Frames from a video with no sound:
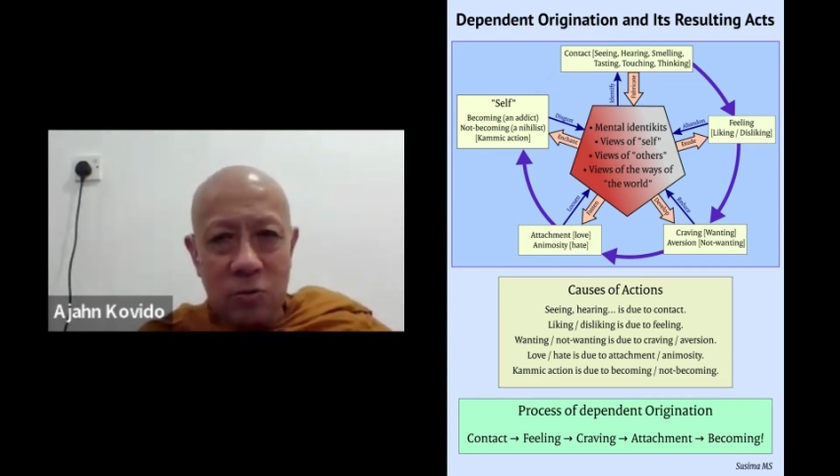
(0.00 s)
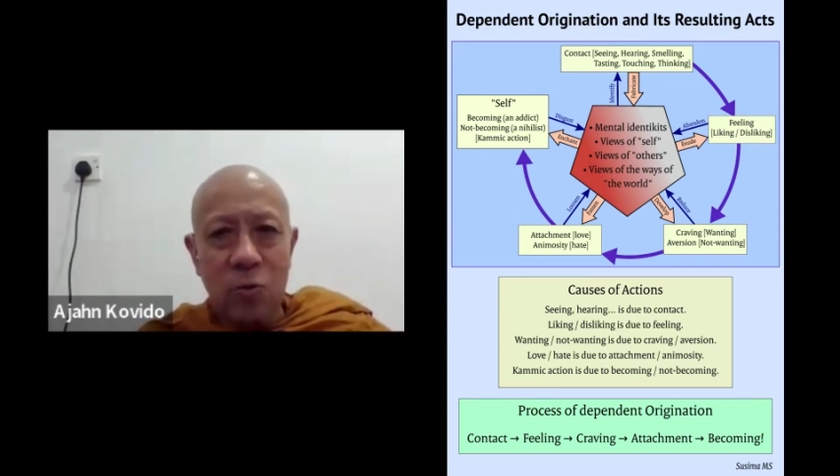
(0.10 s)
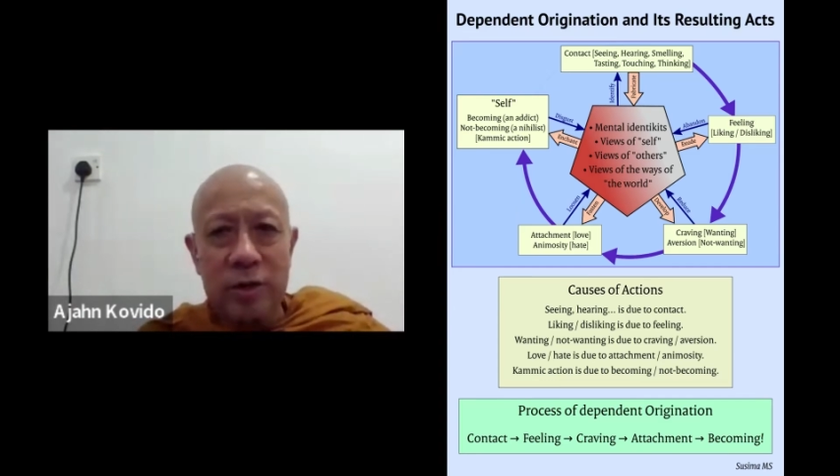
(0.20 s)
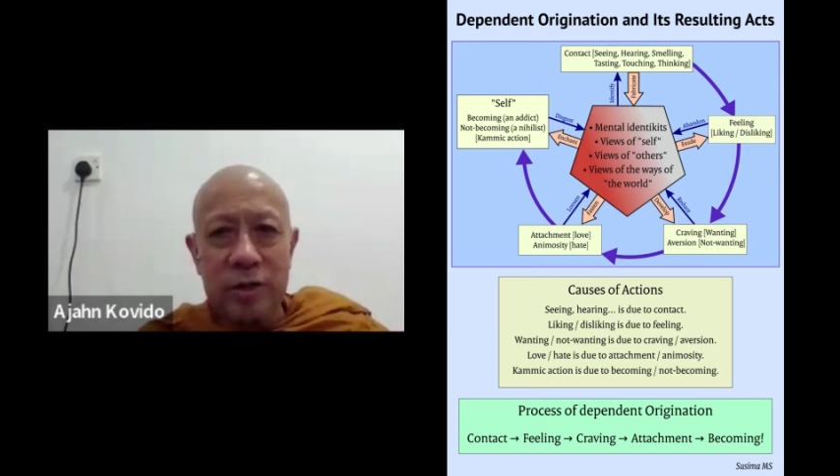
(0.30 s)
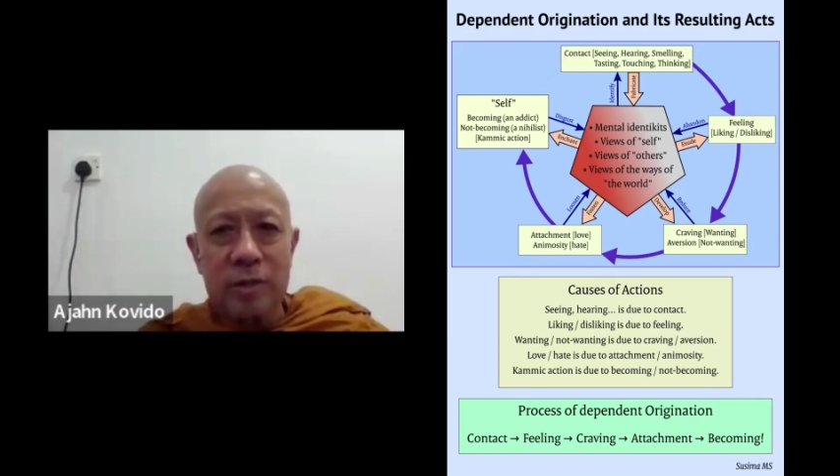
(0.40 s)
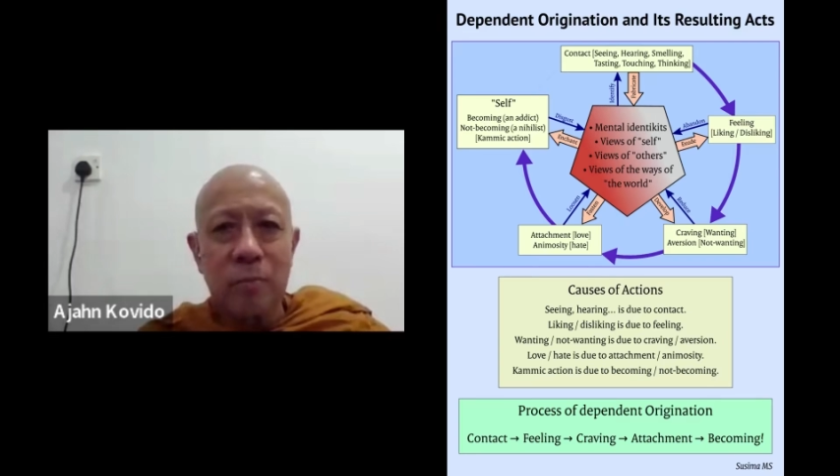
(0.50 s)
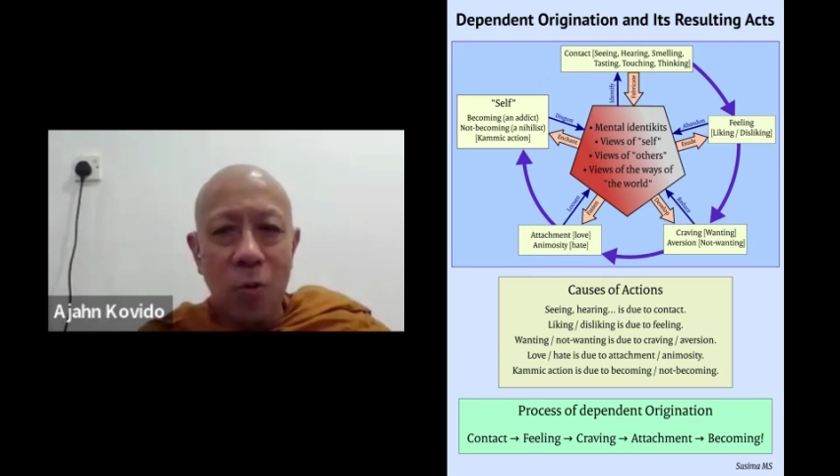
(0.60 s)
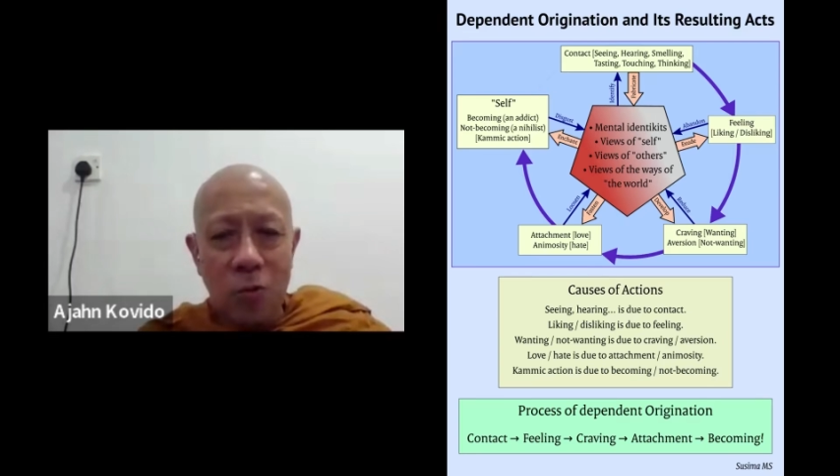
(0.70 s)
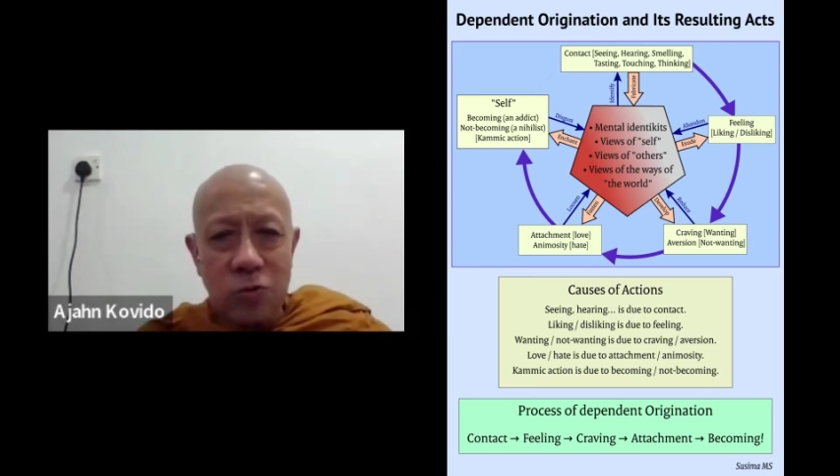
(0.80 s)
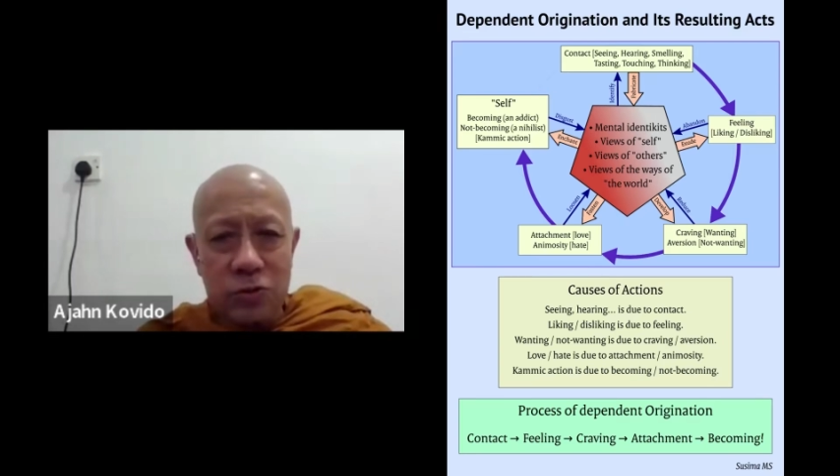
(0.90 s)
what
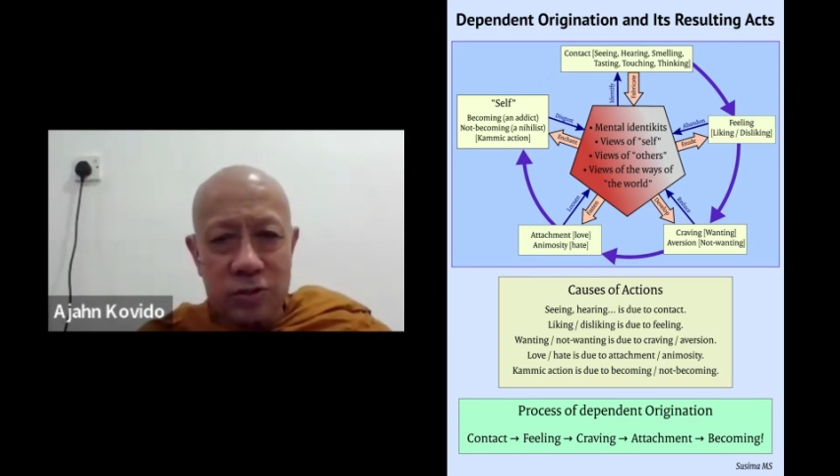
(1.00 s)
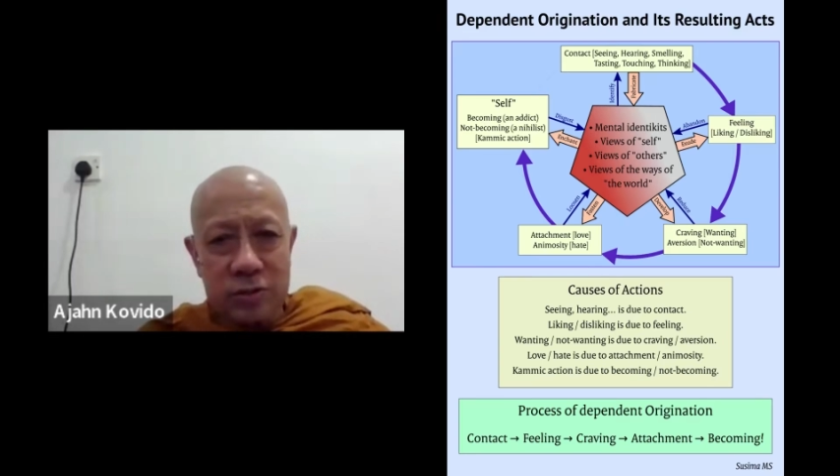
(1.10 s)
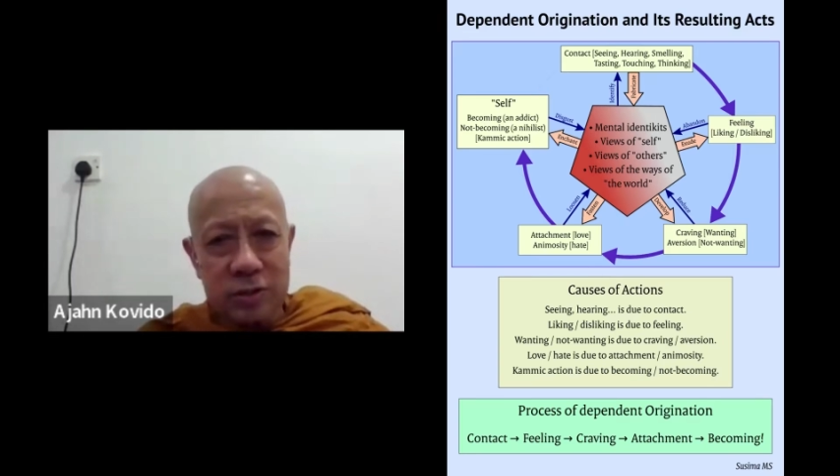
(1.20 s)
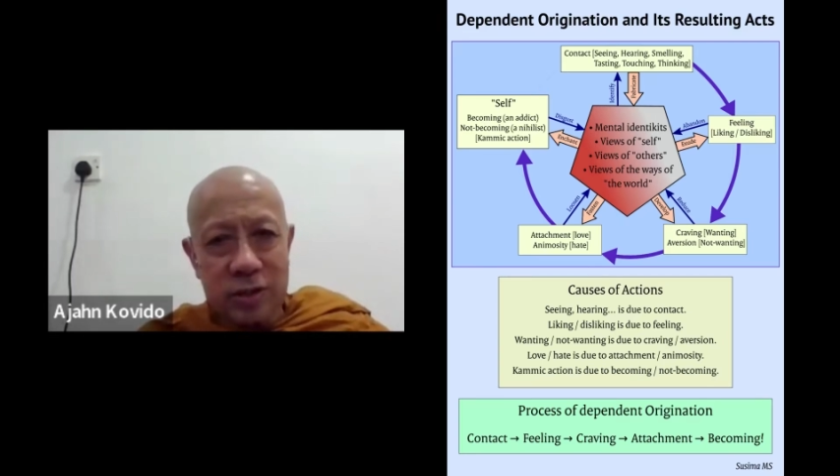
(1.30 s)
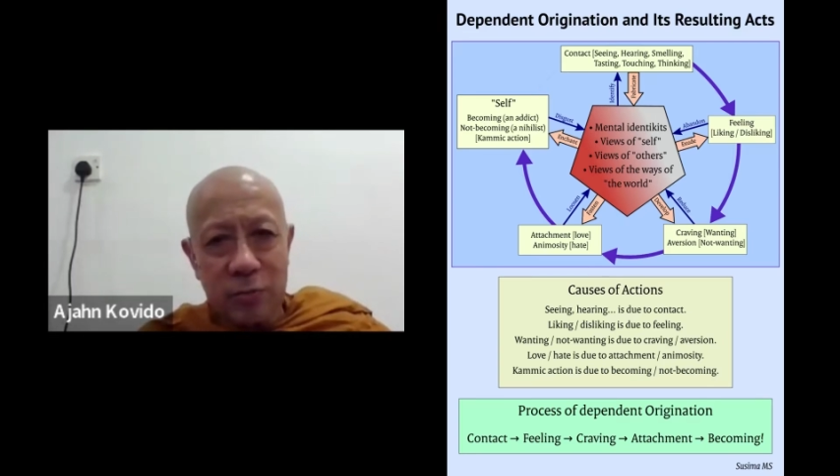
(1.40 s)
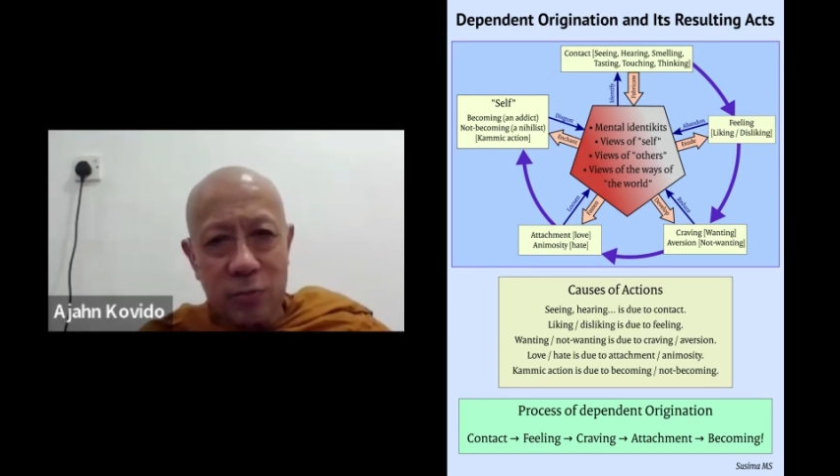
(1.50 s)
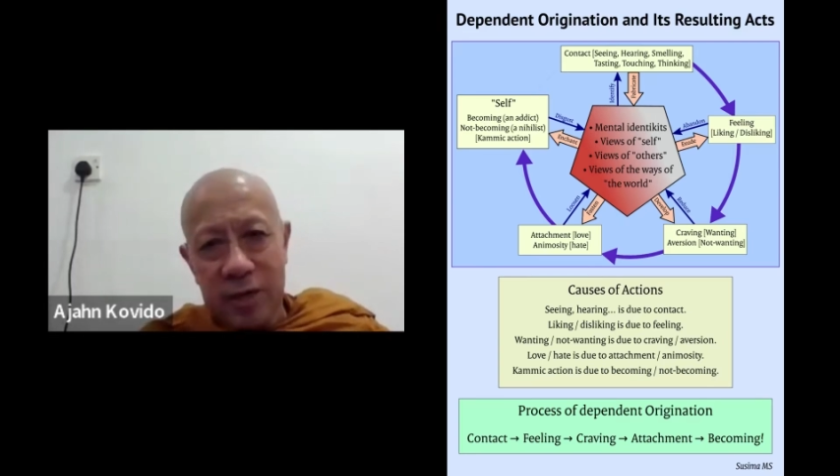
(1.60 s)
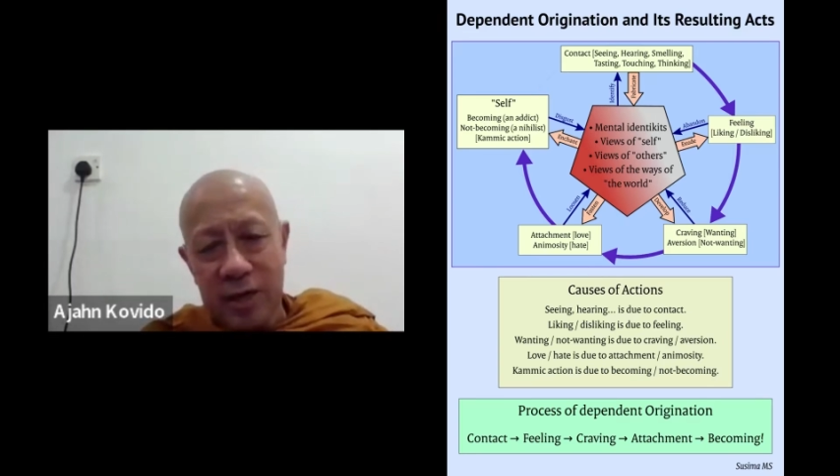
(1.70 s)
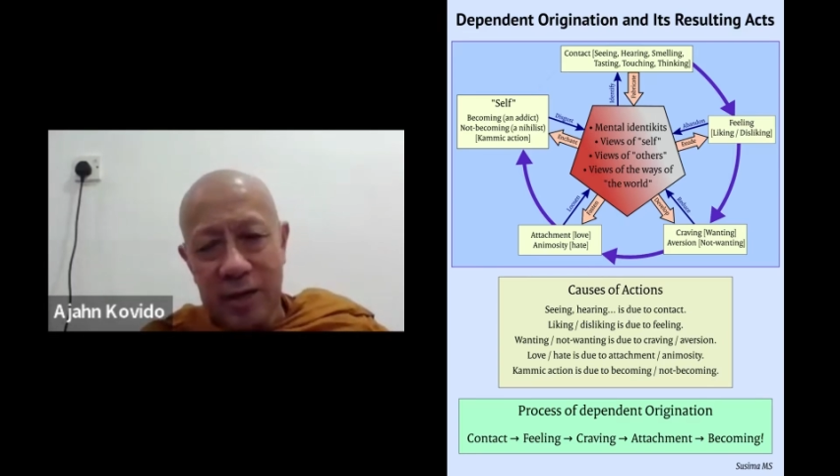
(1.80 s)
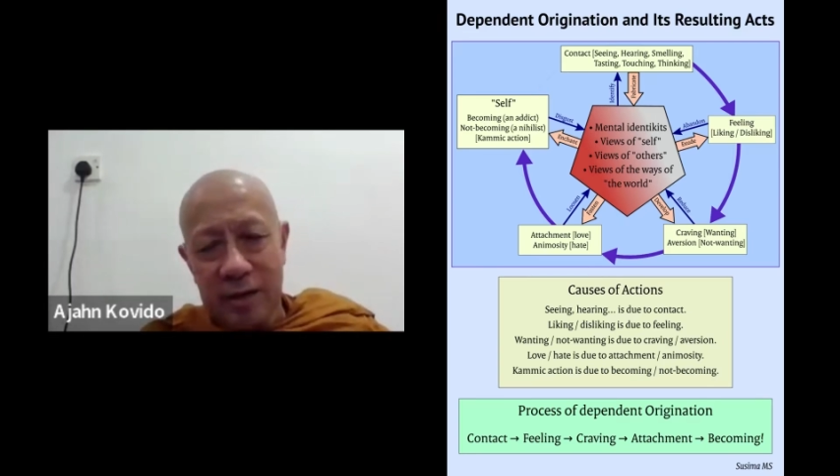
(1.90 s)
emotions that we have.